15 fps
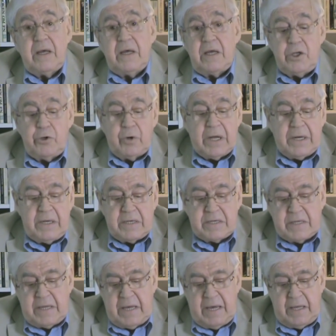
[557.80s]
In the United
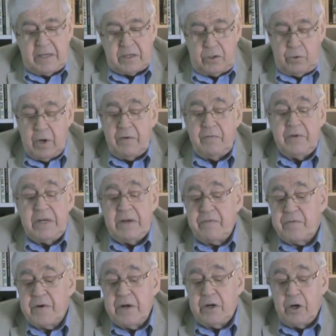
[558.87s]
States you have
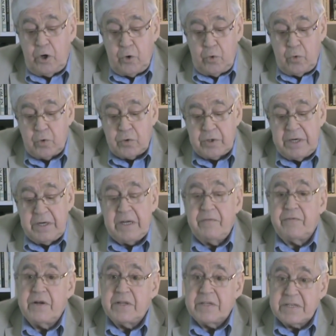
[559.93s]
different laws in
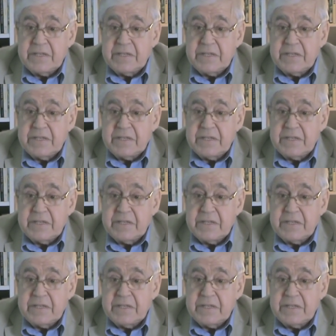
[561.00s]
different